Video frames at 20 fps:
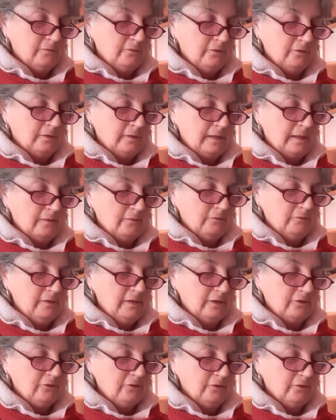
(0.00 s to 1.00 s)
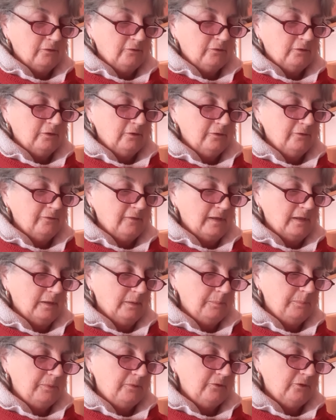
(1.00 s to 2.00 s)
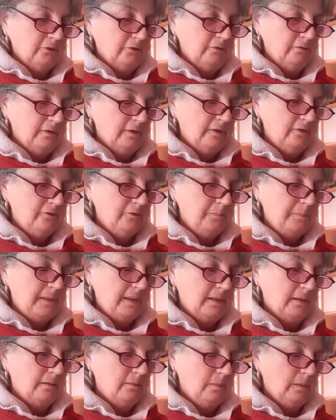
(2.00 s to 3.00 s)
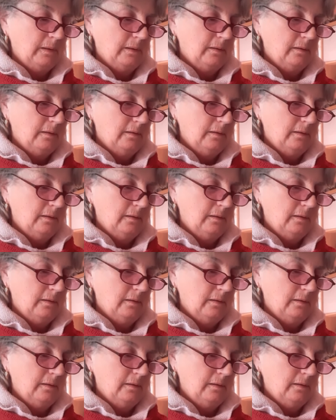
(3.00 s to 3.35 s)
to get the reactions to develop, so you need to pay quite